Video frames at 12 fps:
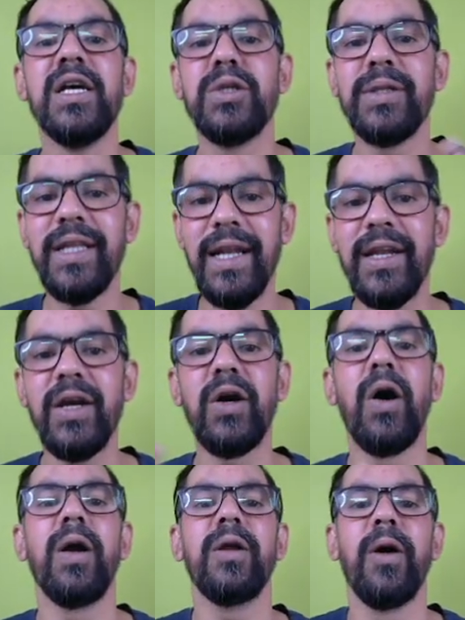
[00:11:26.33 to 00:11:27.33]
so they'll
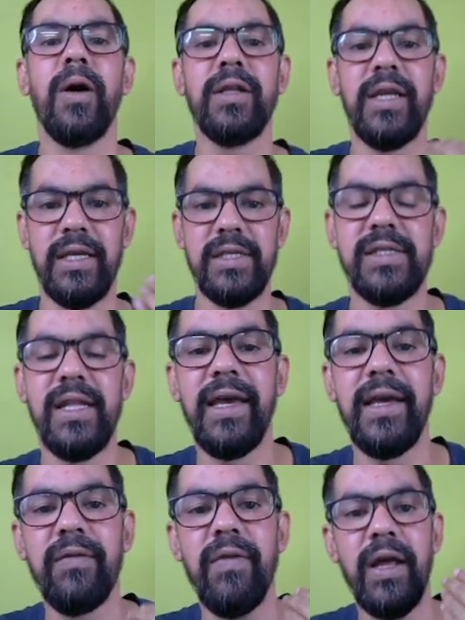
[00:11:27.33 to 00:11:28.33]
record your things,
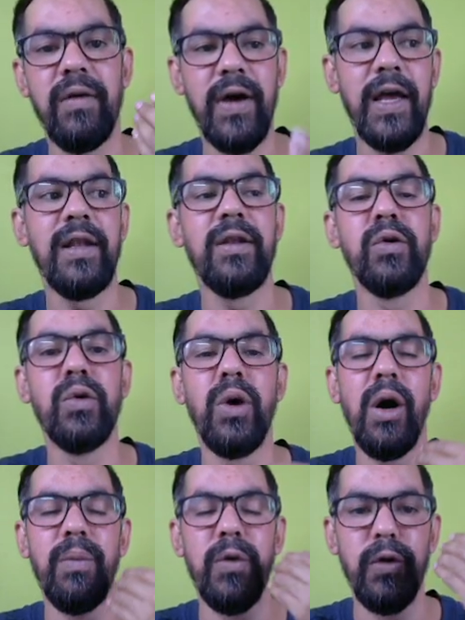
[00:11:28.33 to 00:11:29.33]
like while you
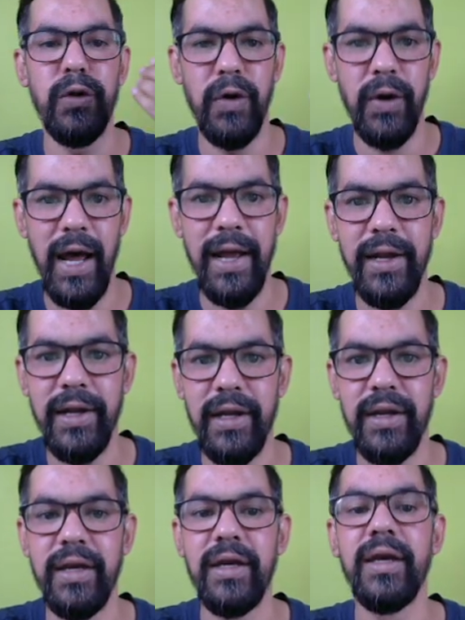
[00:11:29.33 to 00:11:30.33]
upload your
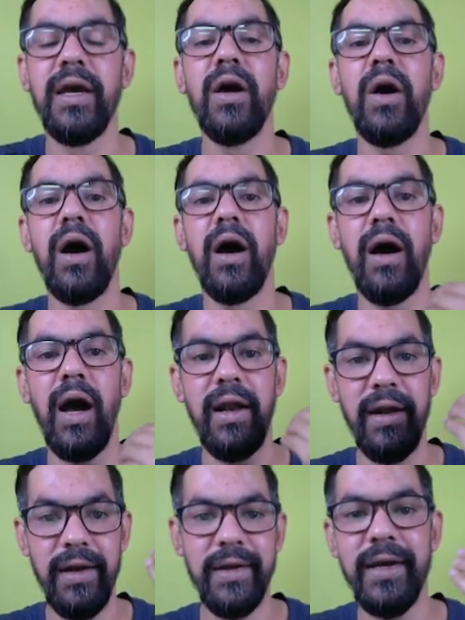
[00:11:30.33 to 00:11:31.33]
identity
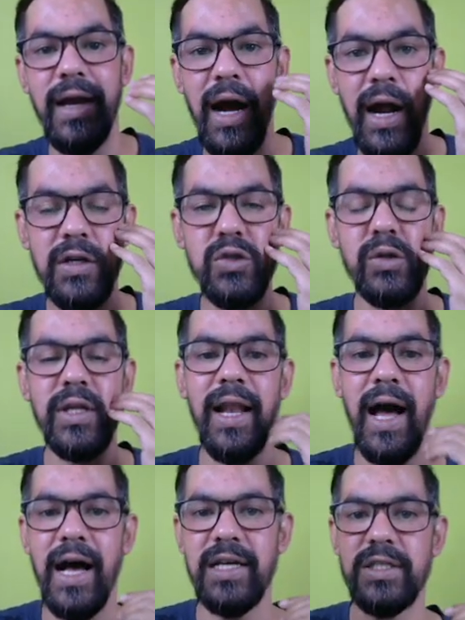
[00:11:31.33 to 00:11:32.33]
card, so they'll
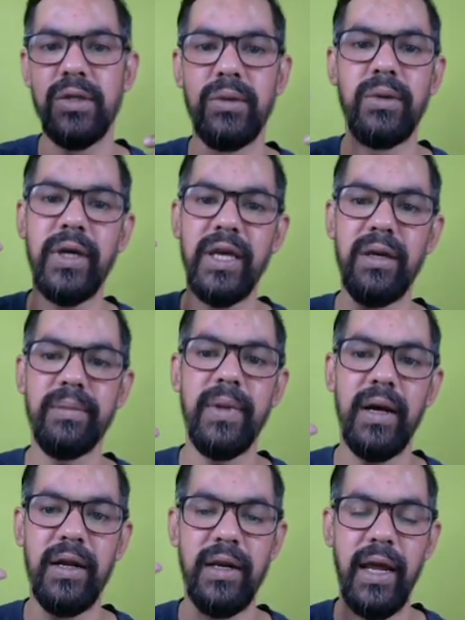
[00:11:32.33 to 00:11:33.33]
ask you to keep
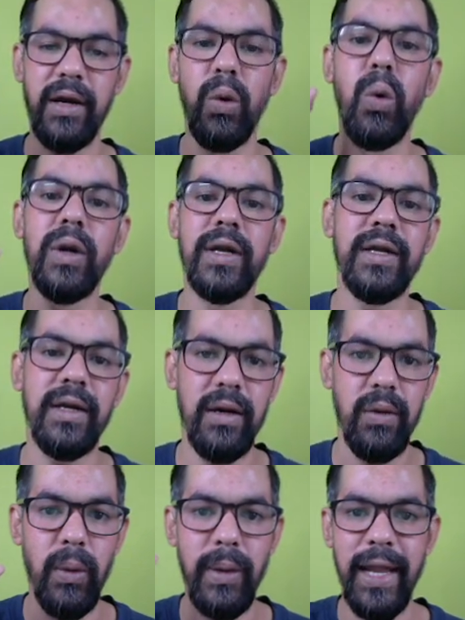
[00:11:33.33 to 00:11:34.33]
like
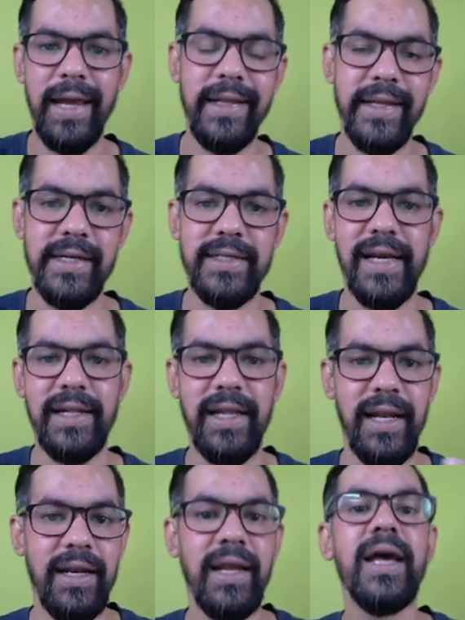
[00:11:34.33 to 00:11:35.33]
hold like this, and
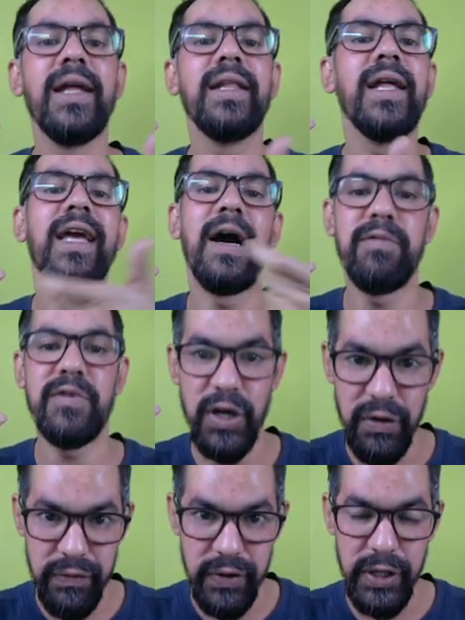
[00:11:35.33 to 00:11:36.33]
they'll
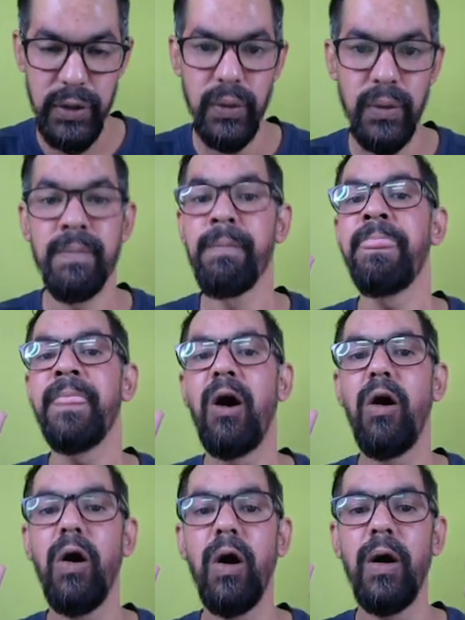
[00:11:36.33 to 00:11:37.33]
capture a video,
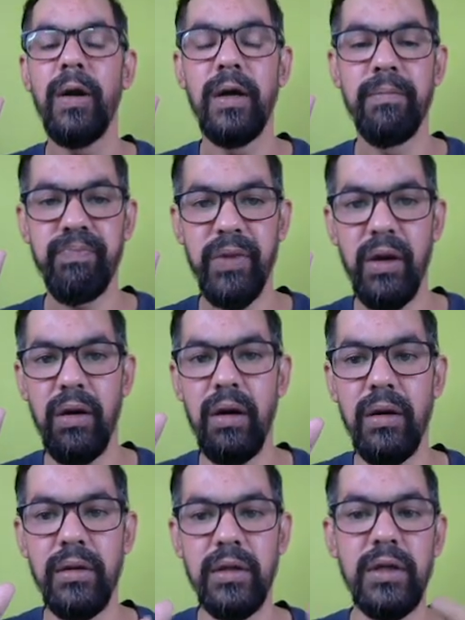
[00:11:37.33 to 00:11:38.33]
or
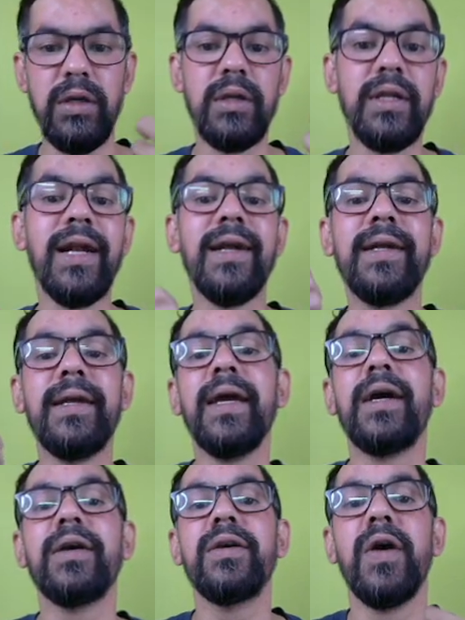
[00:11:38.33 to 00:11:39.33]
they'll
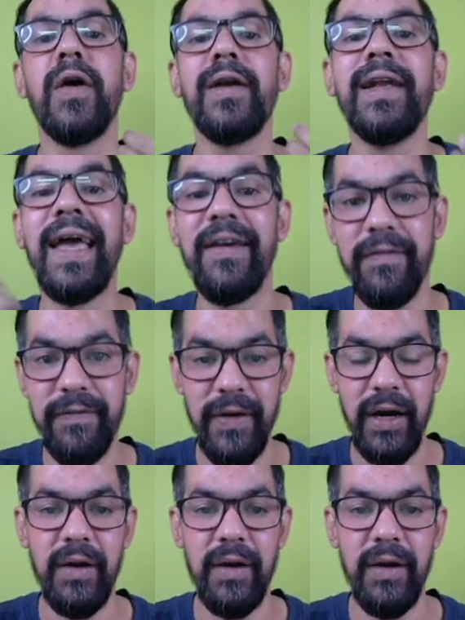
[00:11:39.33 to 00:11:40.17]
take your live